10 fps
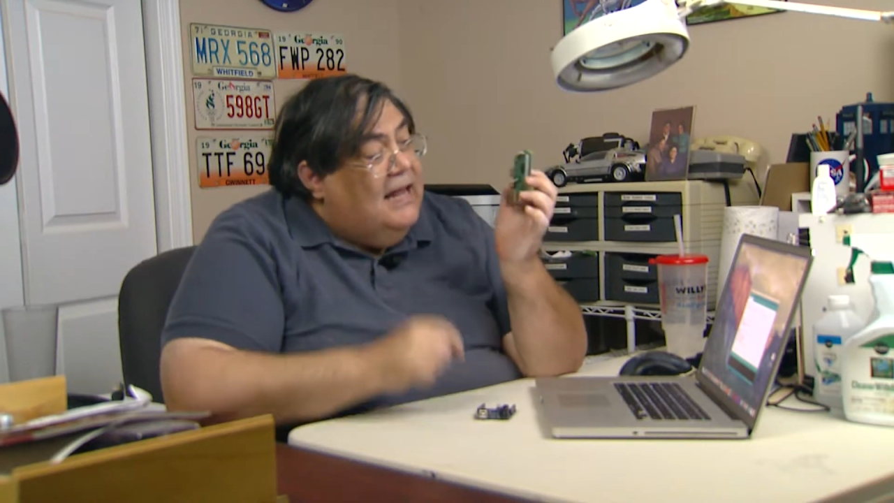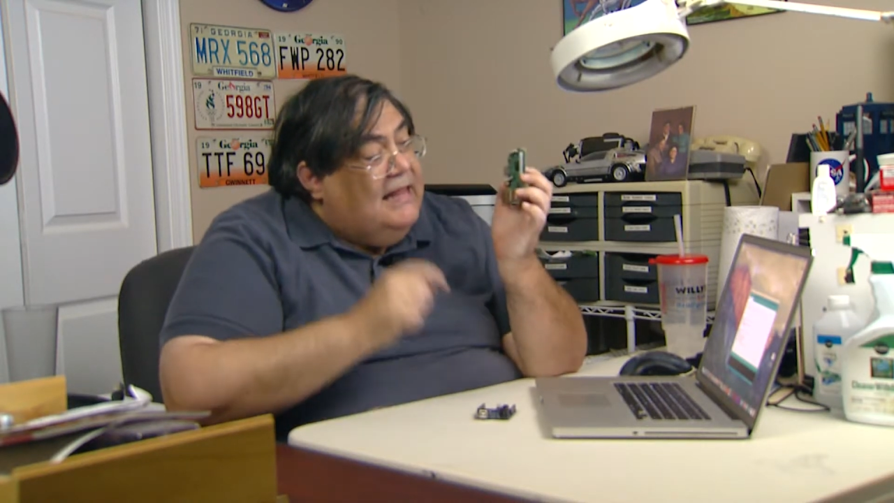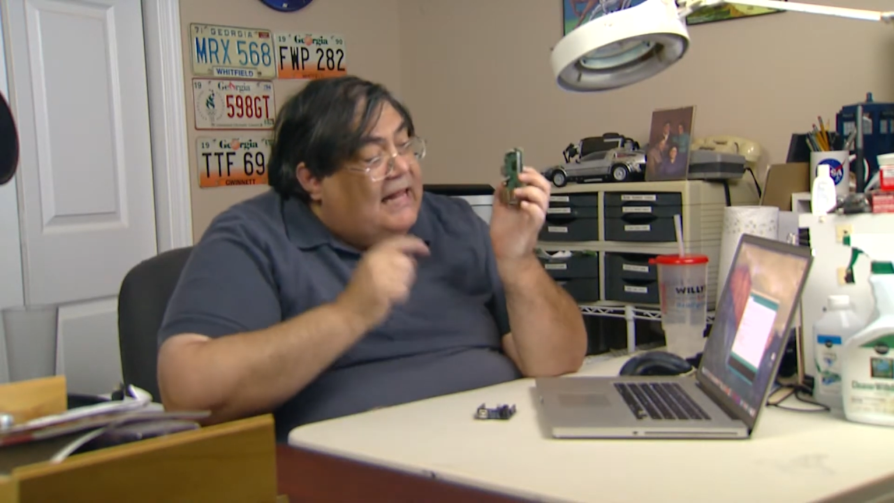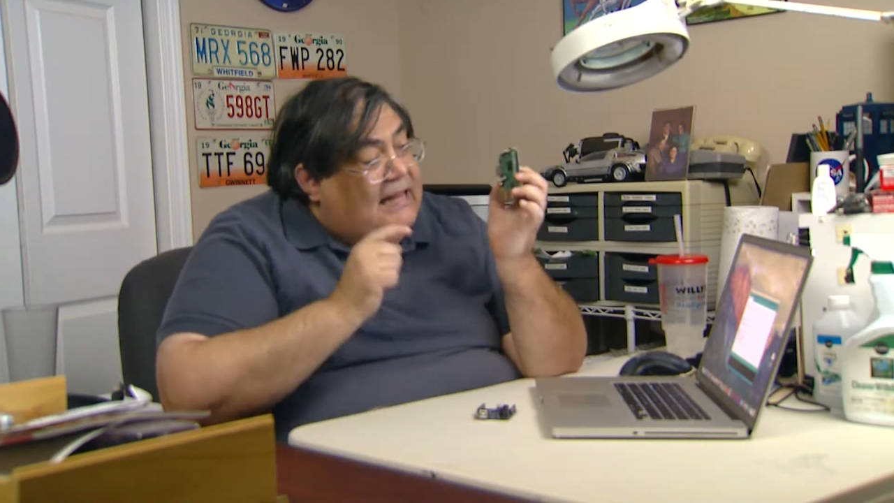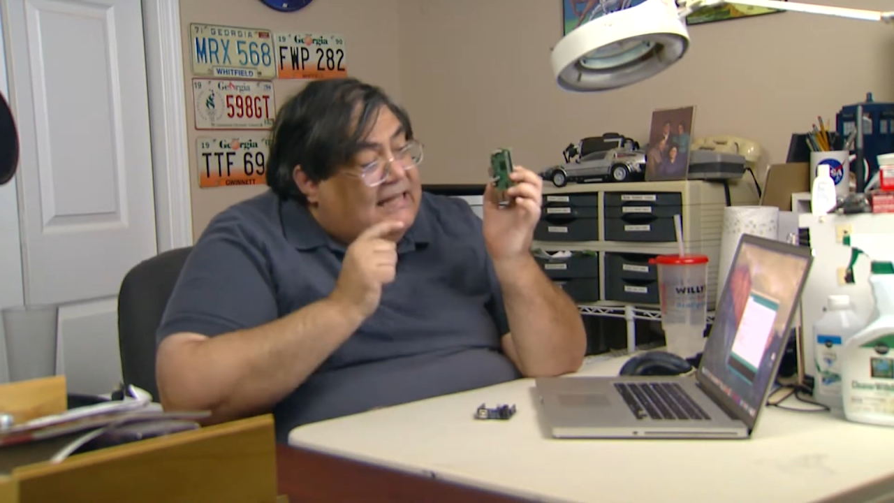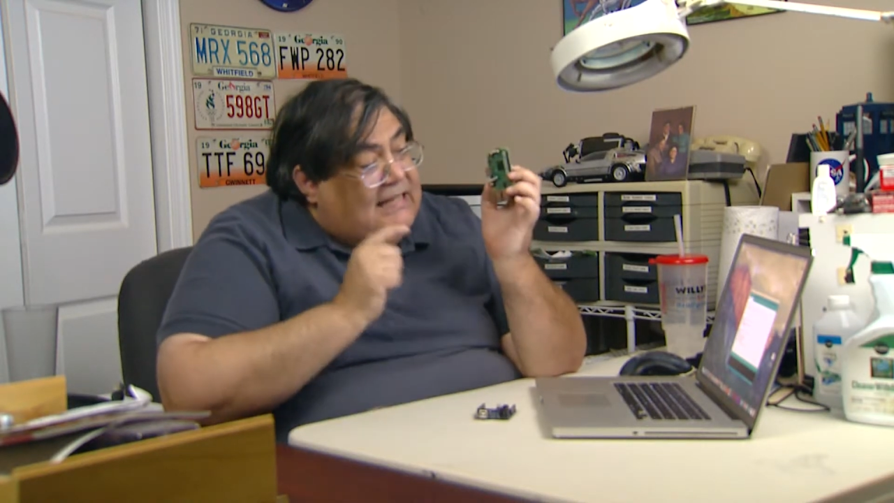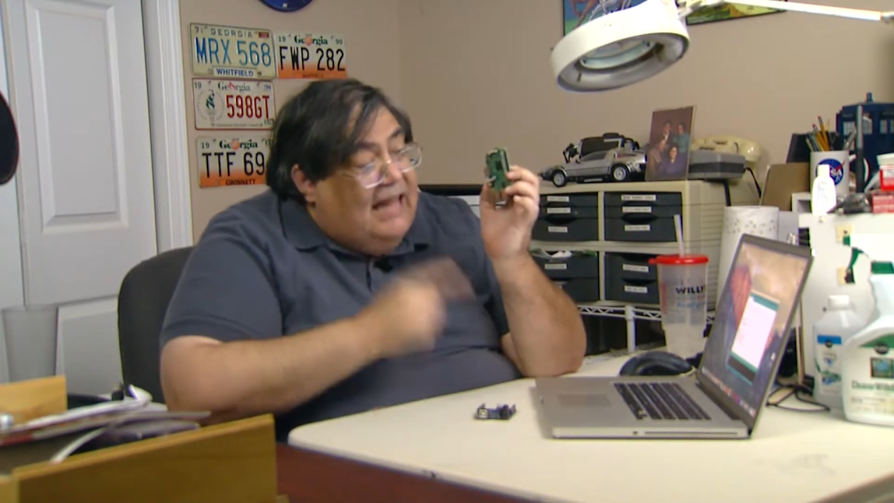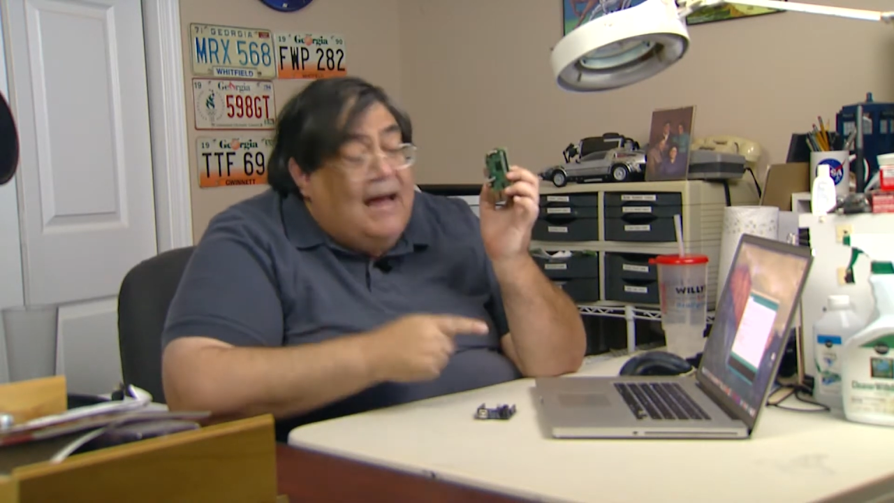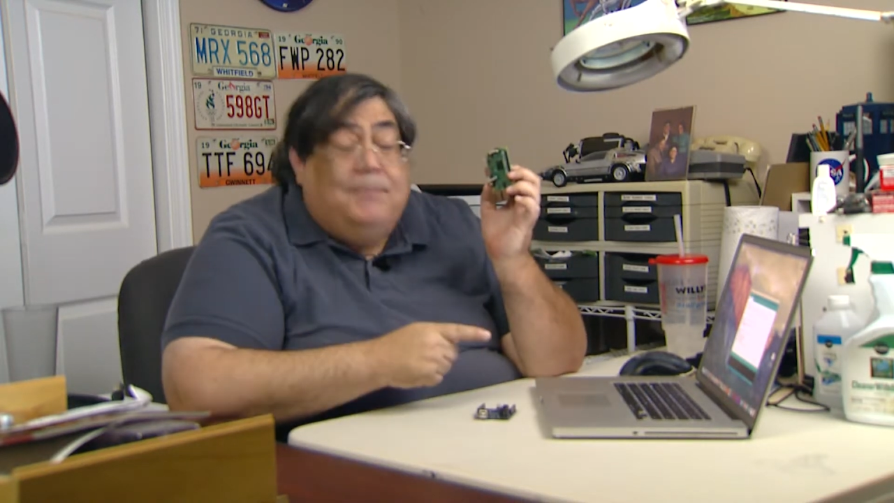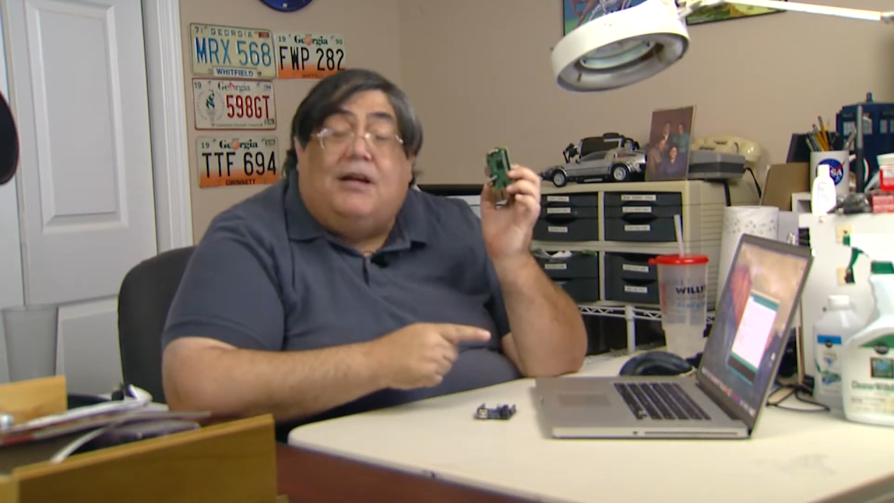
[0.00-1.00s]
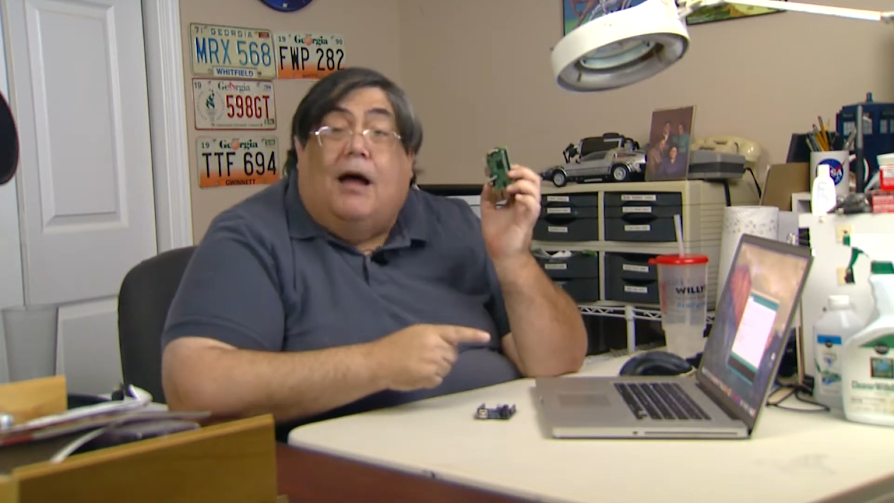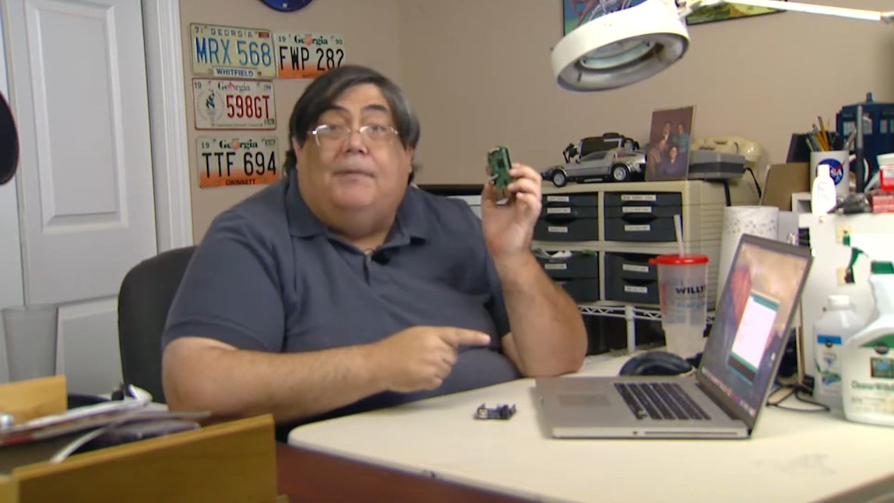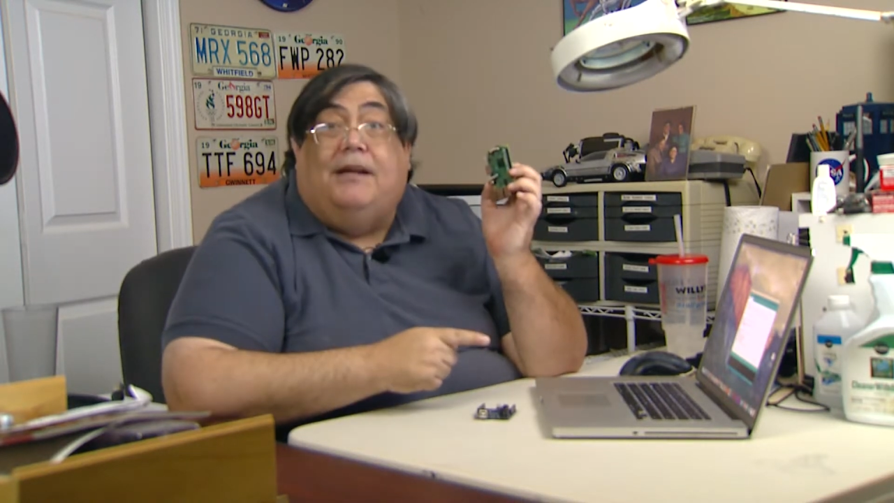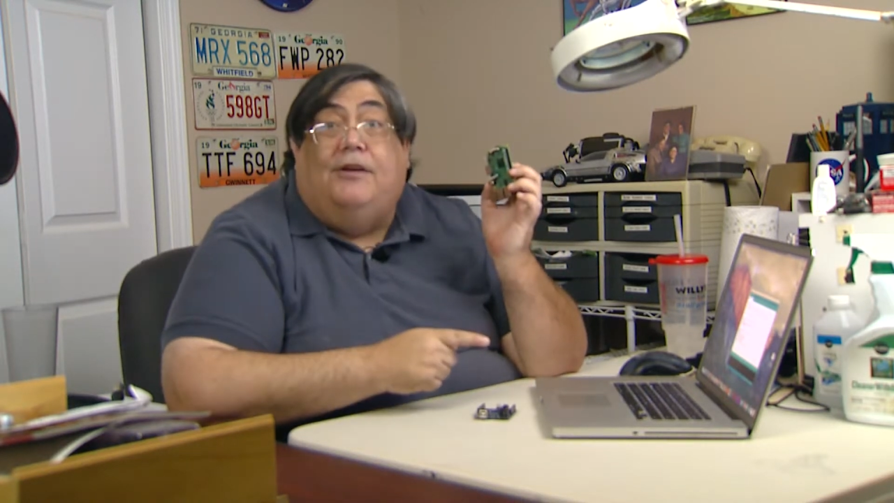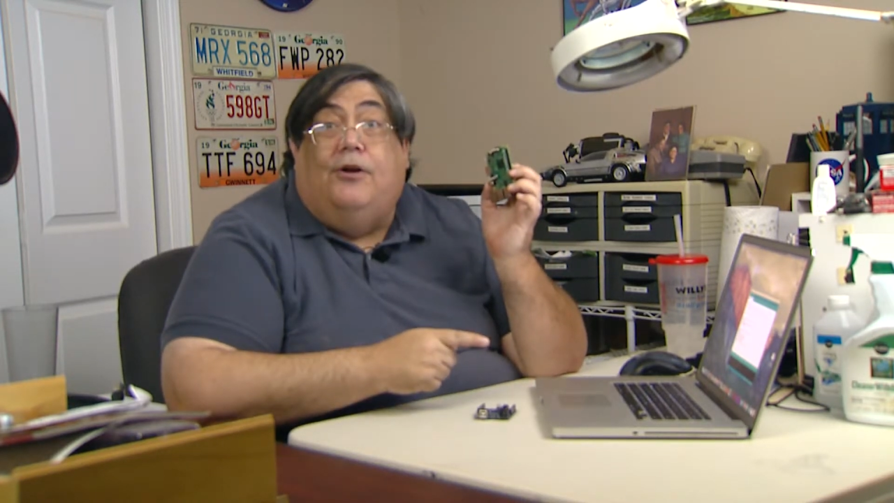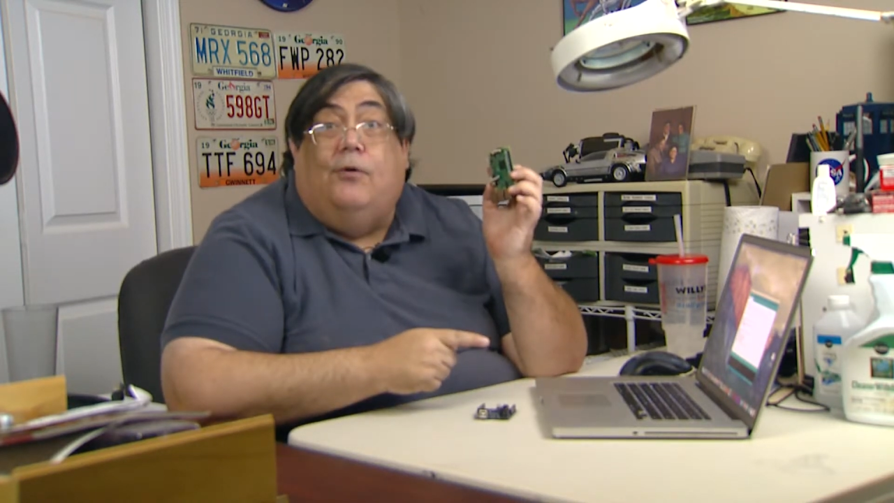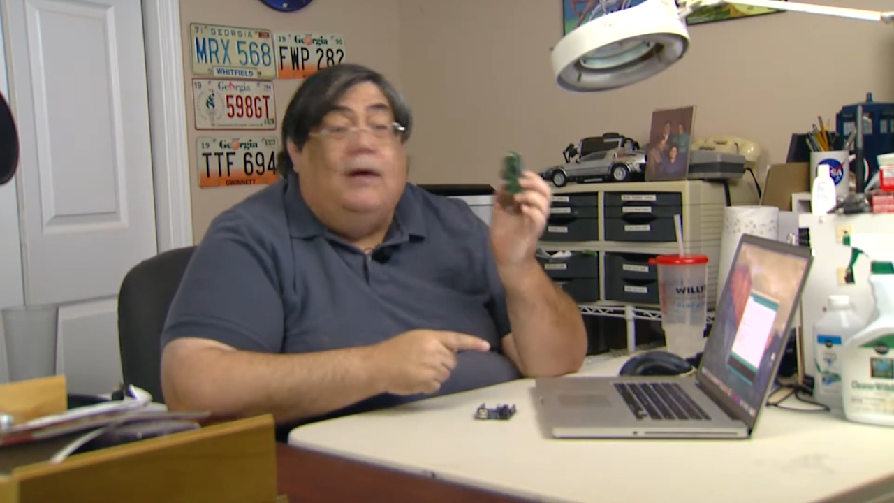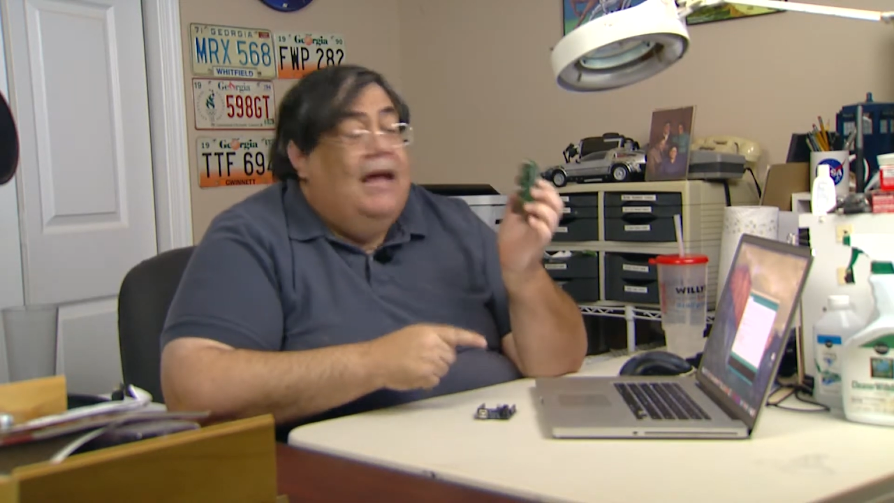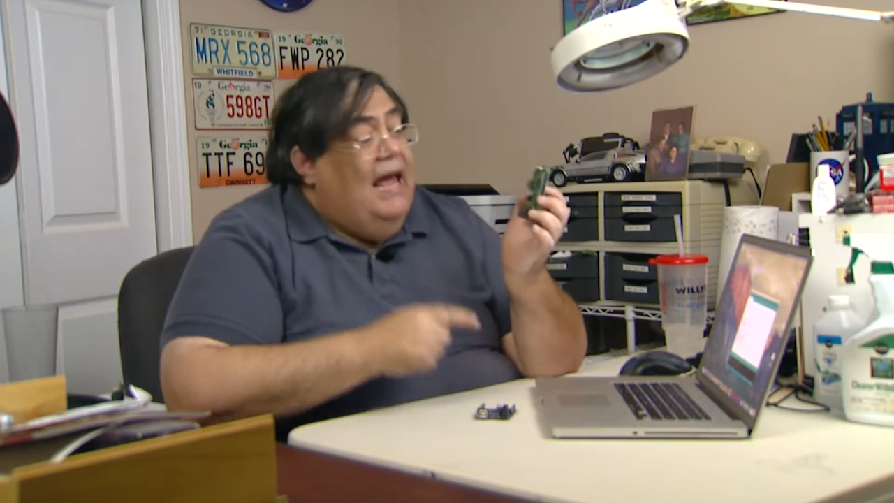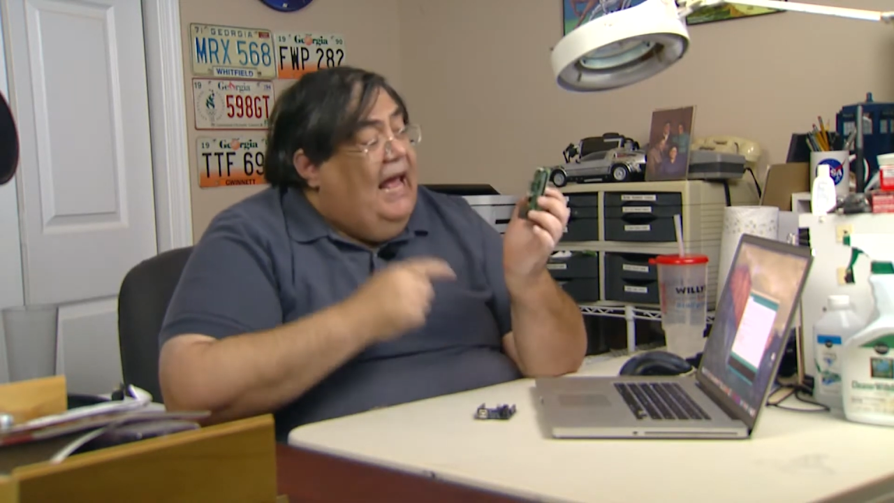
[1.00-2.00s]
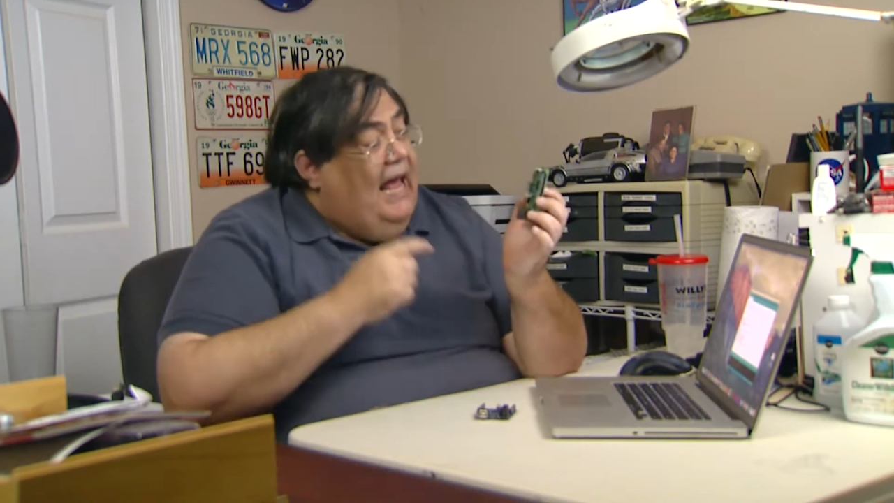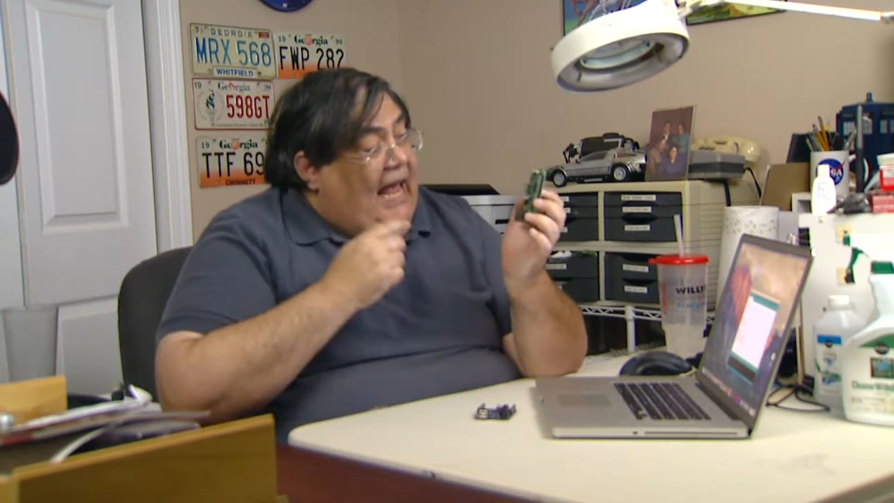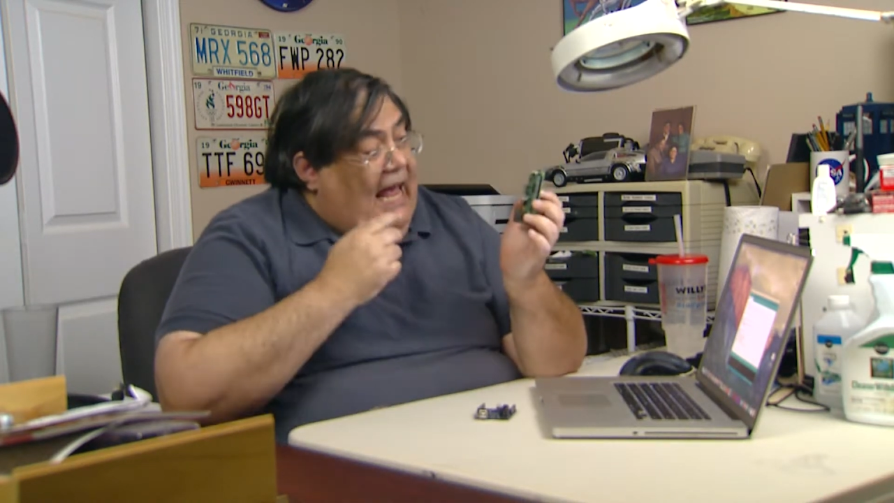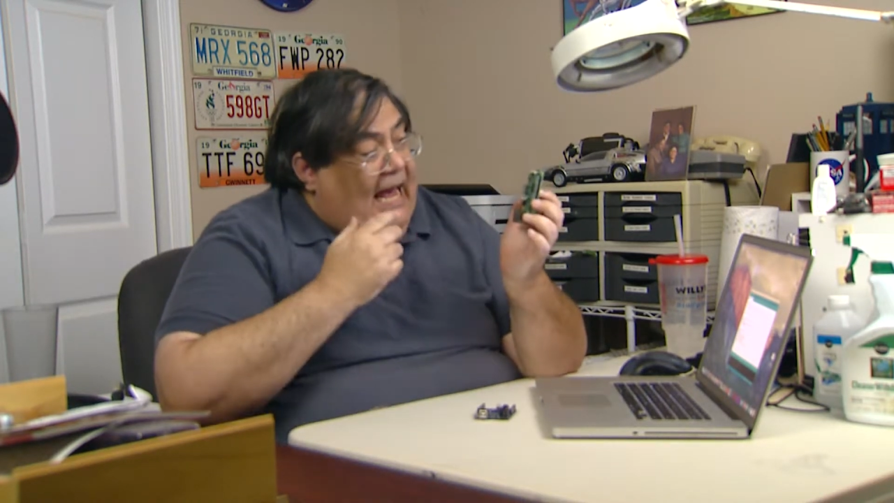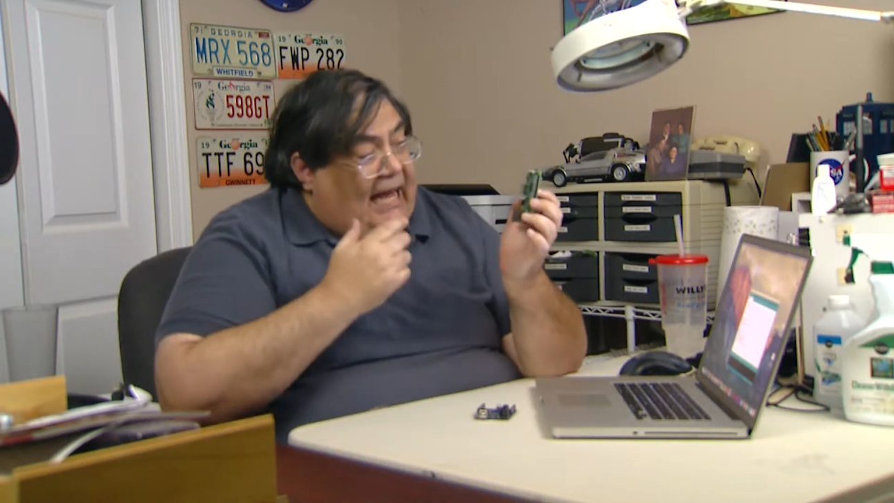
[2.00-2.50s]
that this laptop can do. It